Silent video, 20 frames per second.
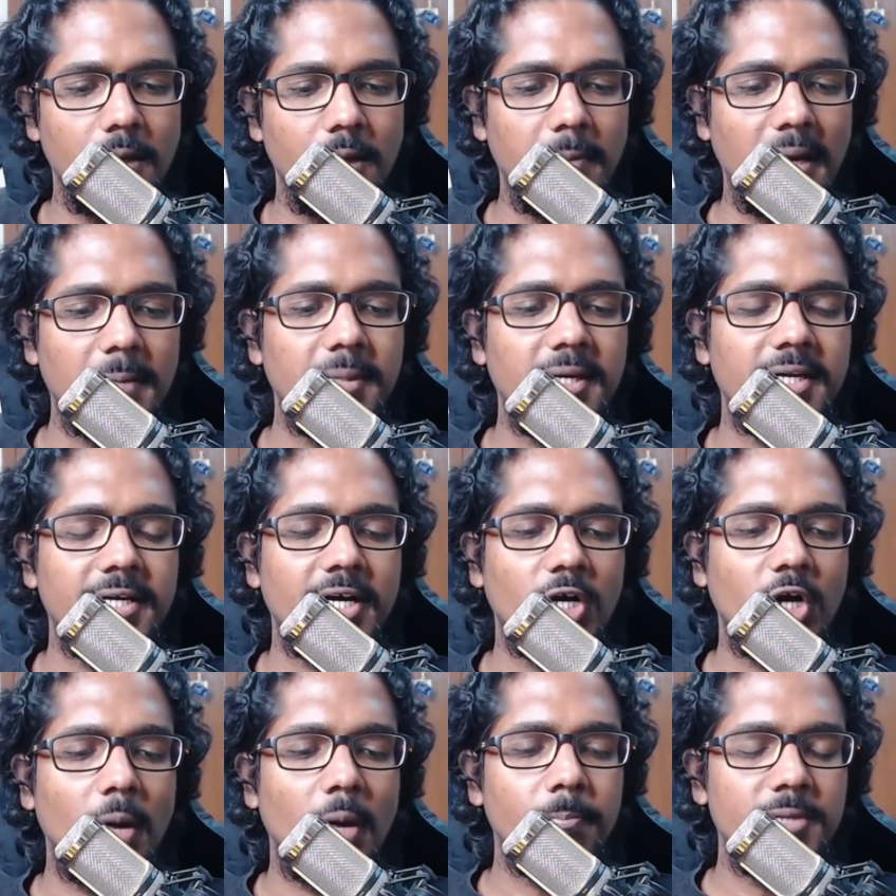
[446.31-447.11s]
by being
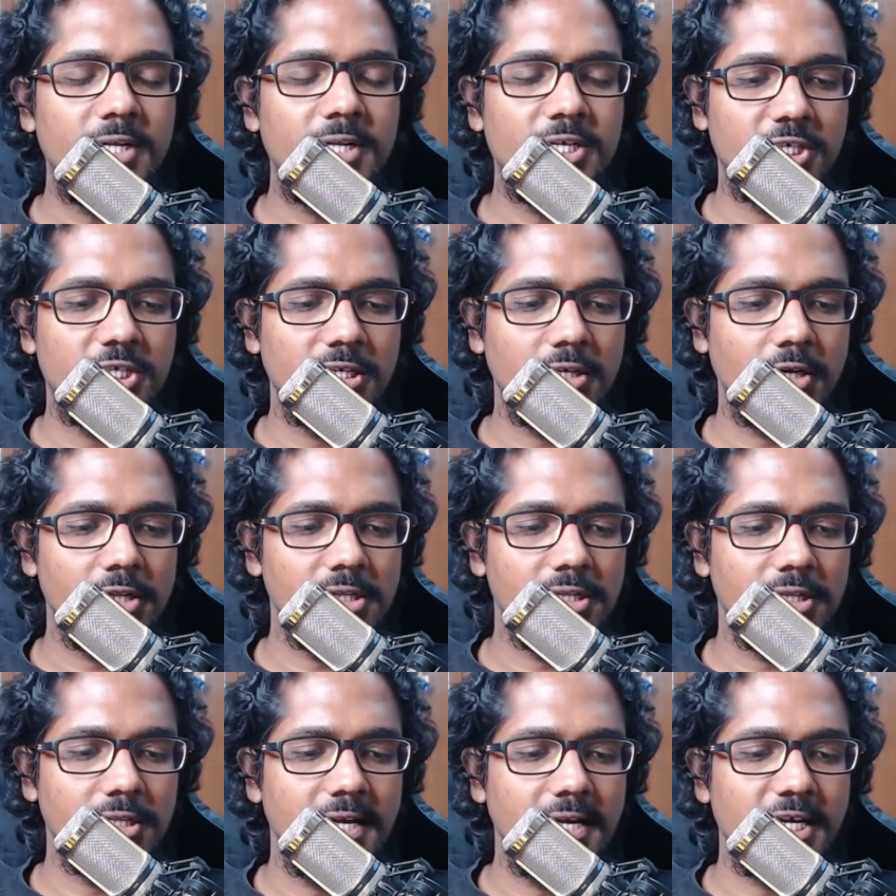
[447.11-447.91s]
accomplished in
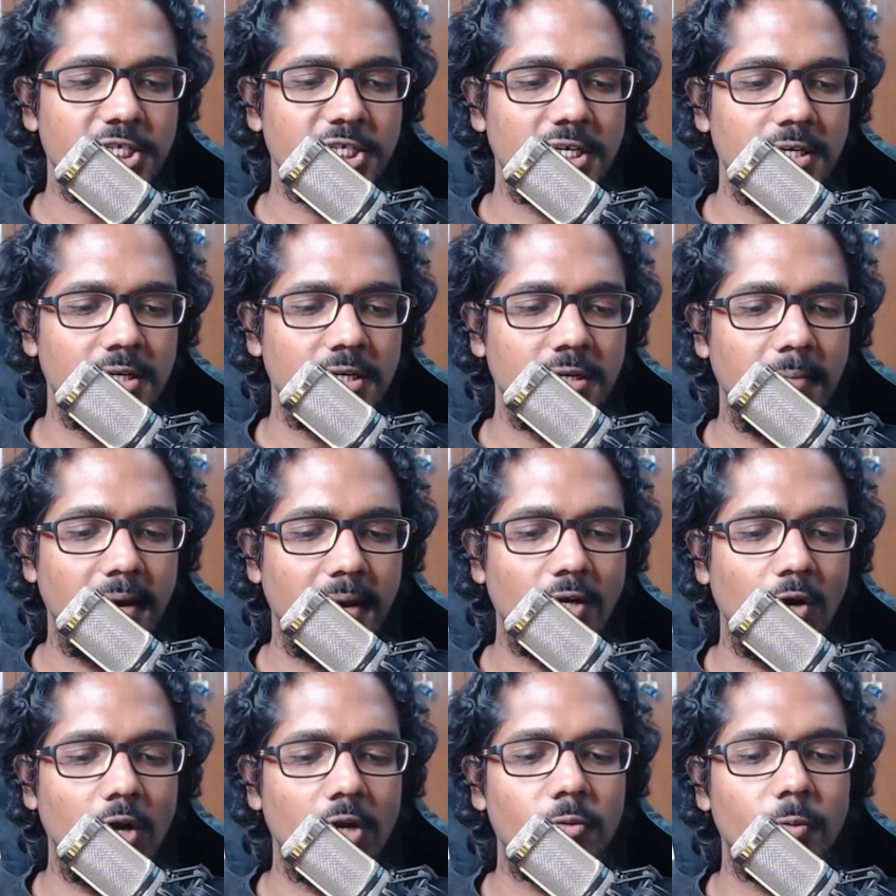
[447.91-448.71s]
conciliation,
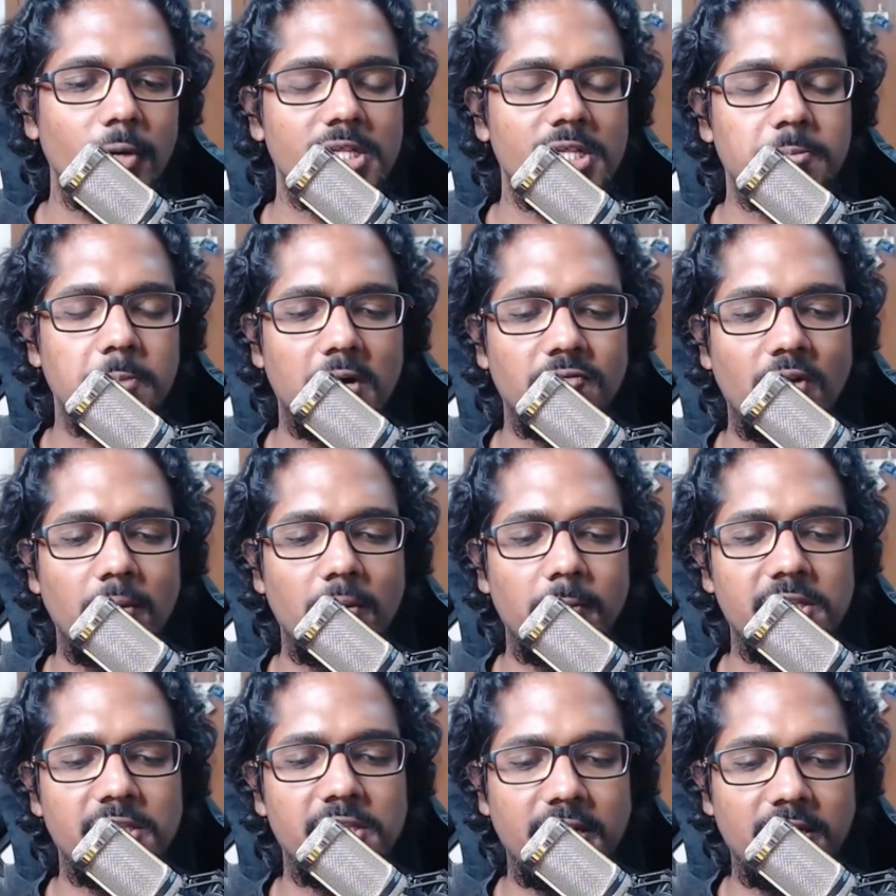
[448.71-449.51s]
by always
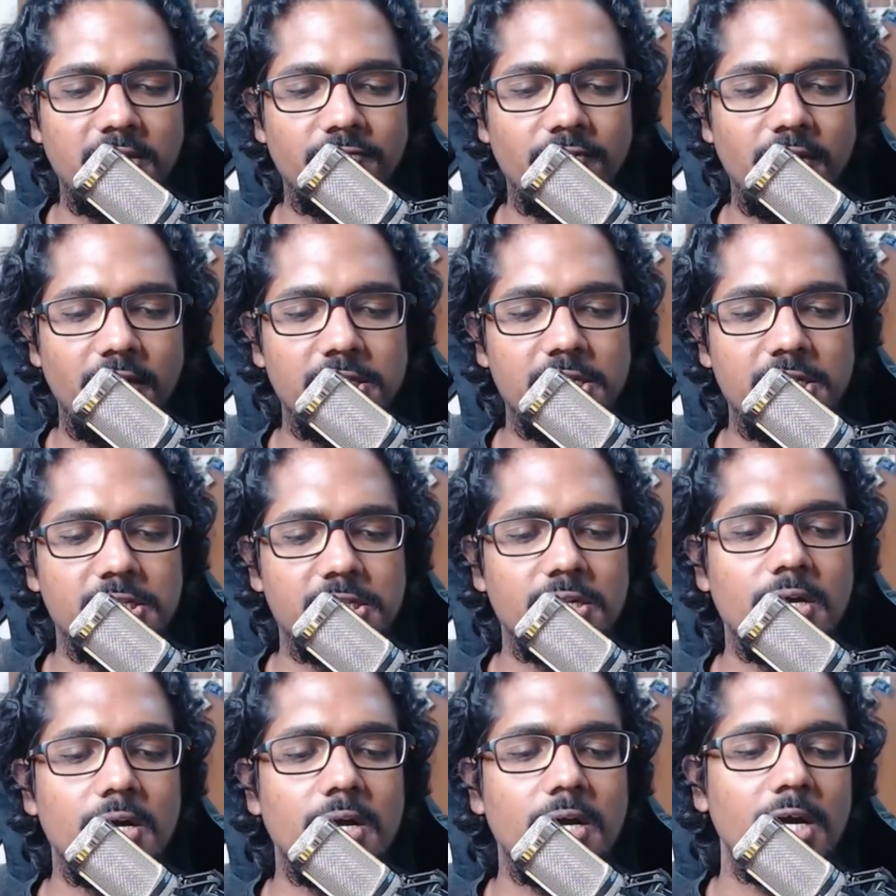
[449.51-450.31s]
performing
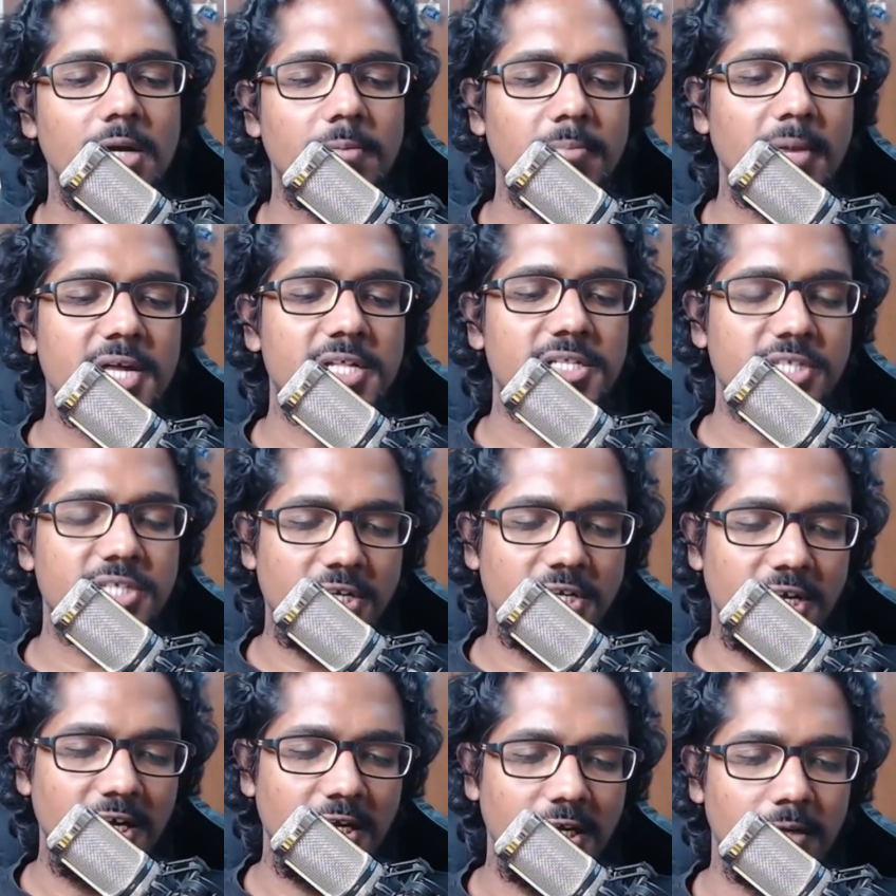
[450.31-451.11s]
sacrifices, by
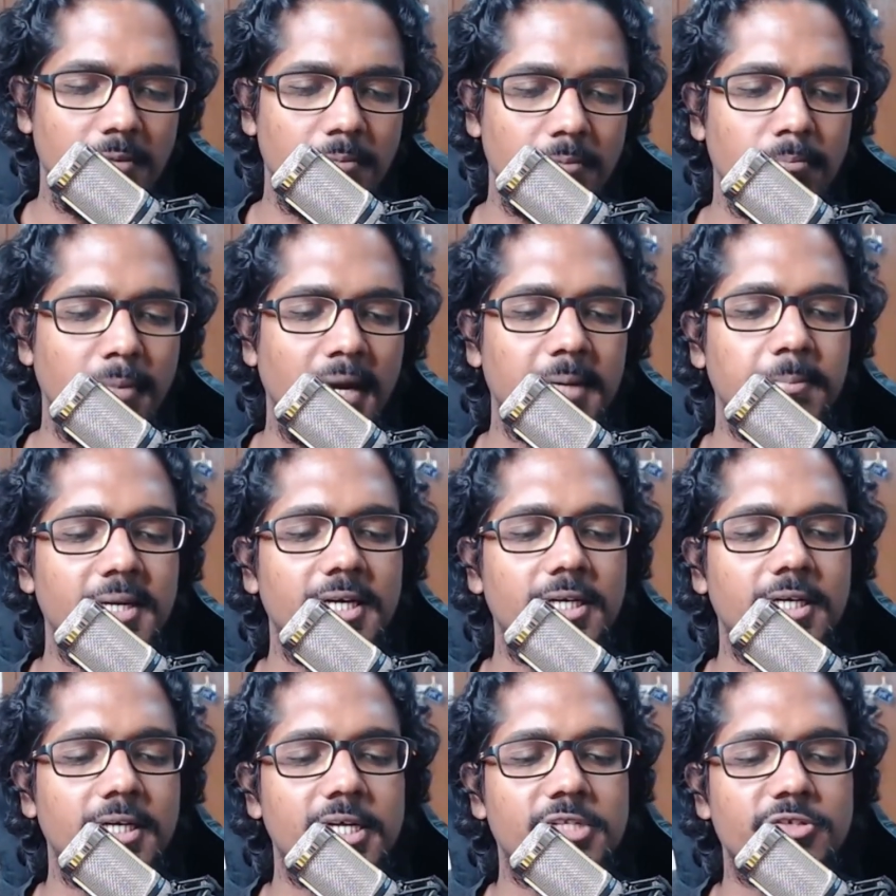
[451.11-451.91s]
studying, by
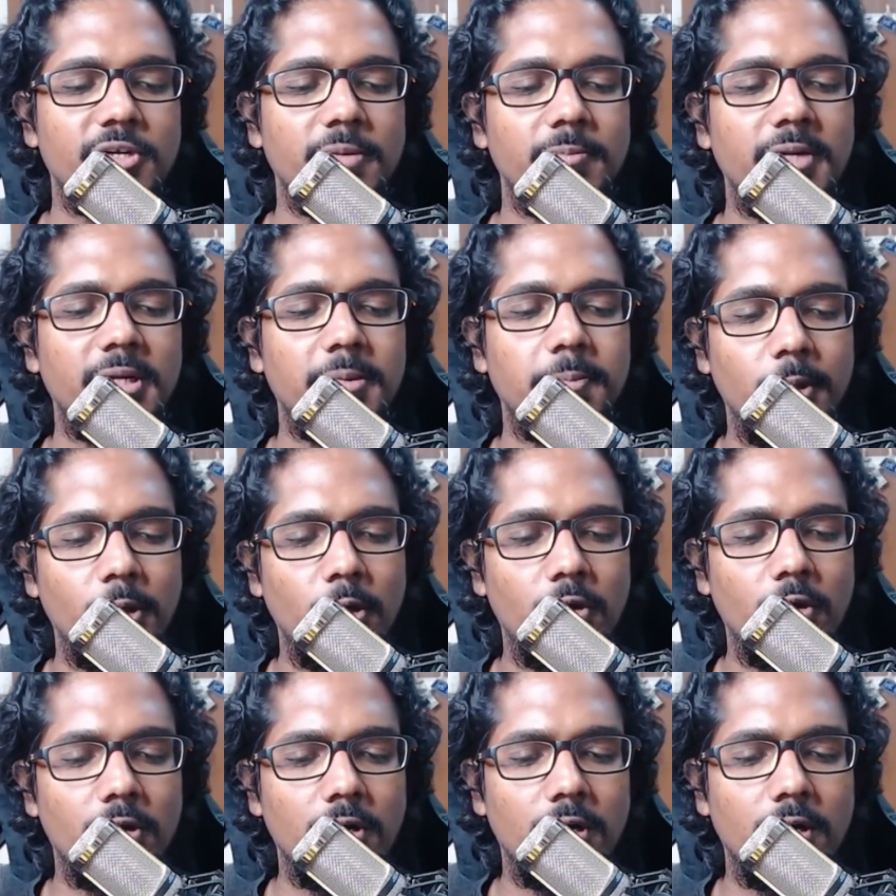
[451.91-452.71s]
being extremely
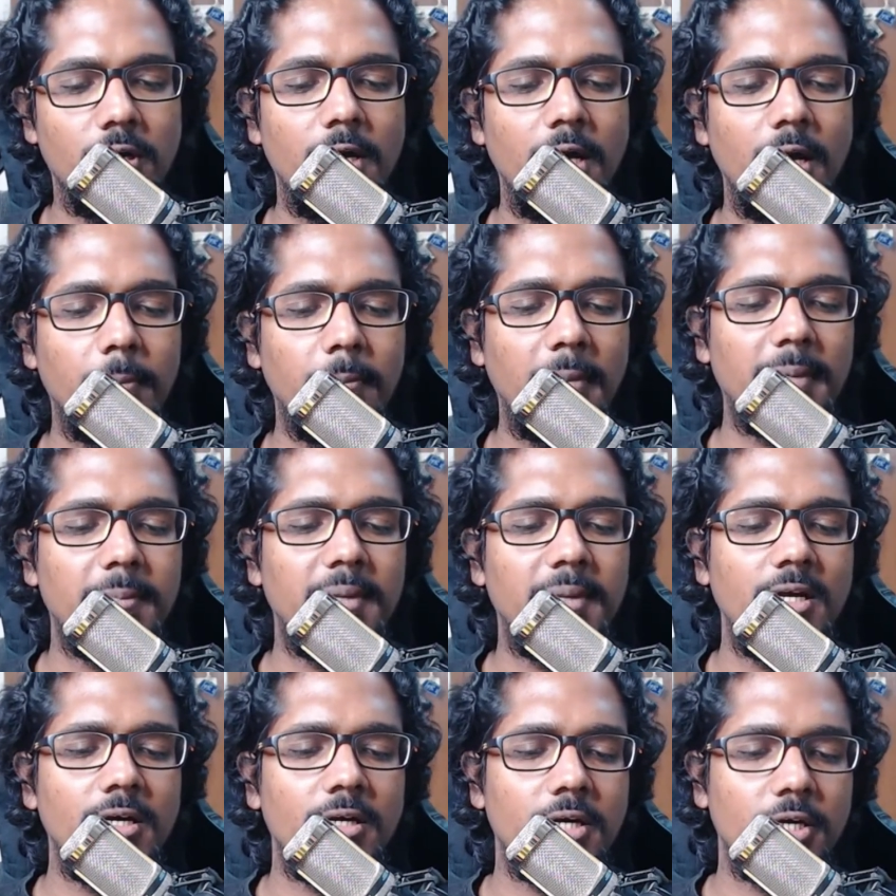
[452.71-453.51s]
pure, by
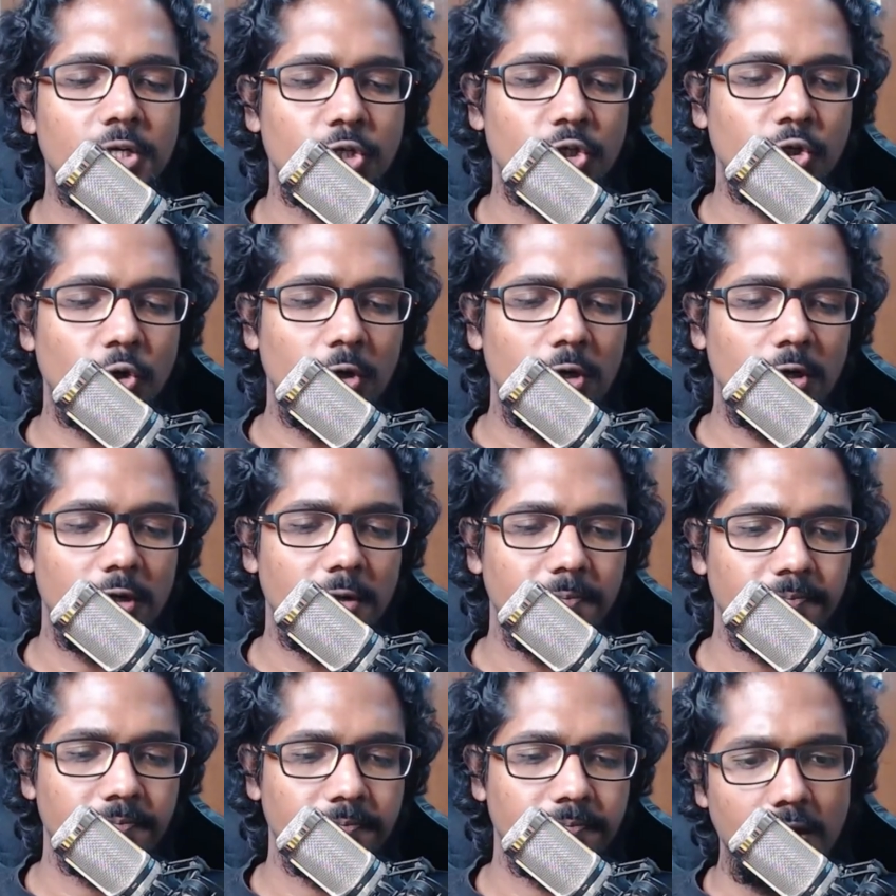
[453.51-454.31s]
being controlled,